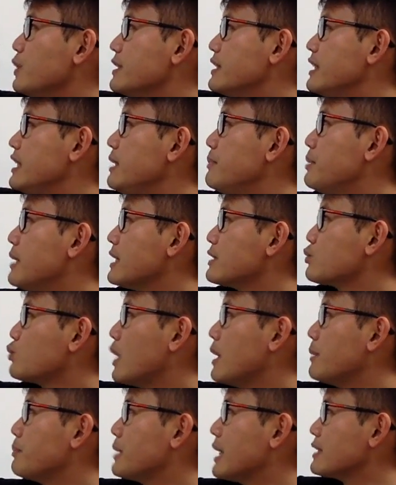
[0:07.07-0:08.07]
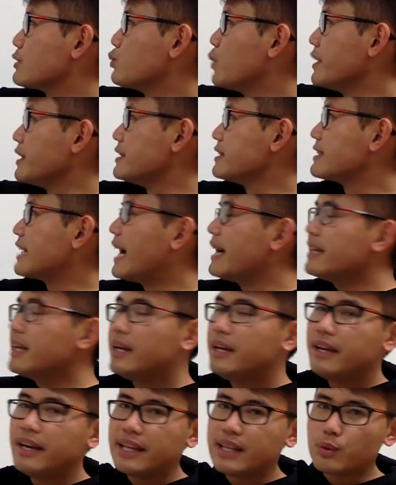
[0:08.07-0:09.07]
with t plus y plus 1 inside,
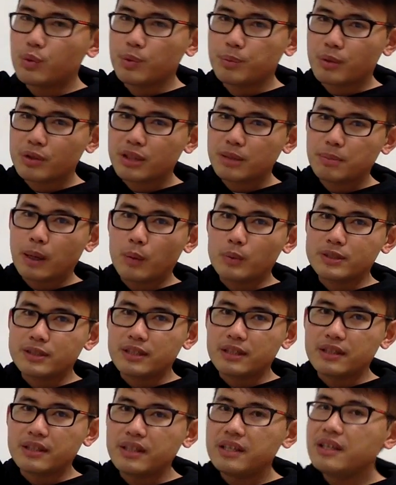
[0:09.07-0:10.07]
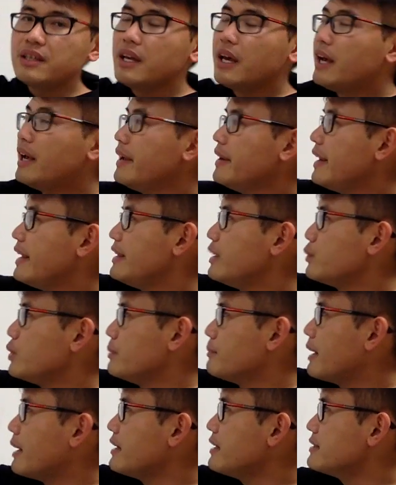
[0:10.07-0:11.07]
and then we multiply with dt, and then we
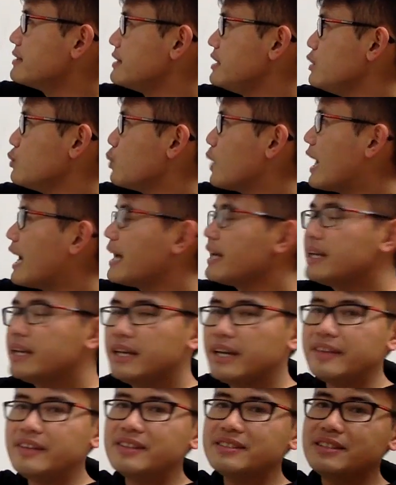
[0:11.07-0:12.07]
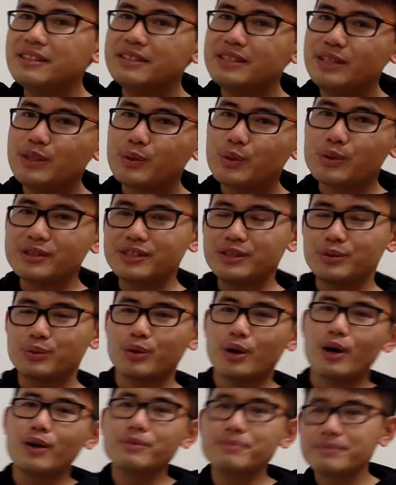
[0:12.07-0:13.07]
minus dy, and this is equal to
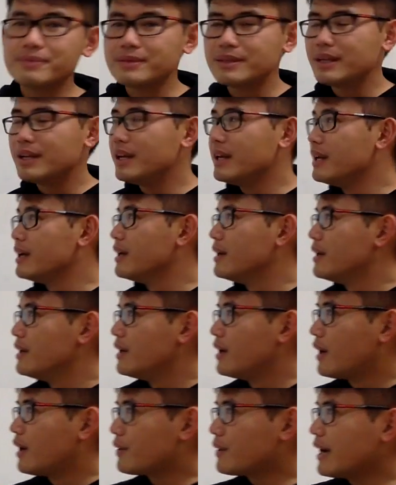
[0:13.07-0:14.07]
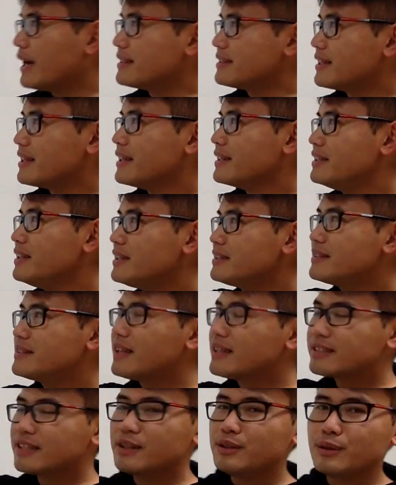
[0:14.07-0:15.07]
0. Alright, this
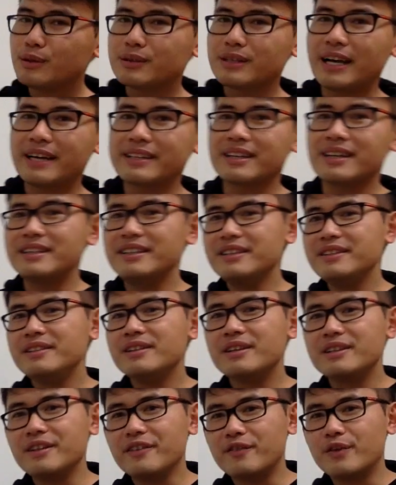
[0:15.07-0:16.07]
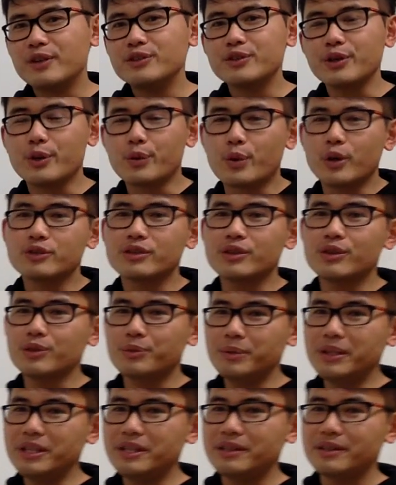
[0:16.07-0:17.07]
doesn't look like a linear differential equation to
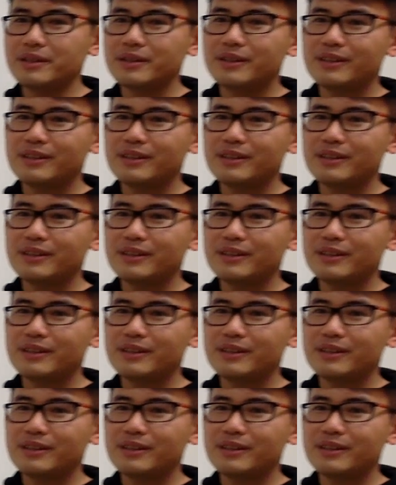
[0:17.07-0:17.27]
me.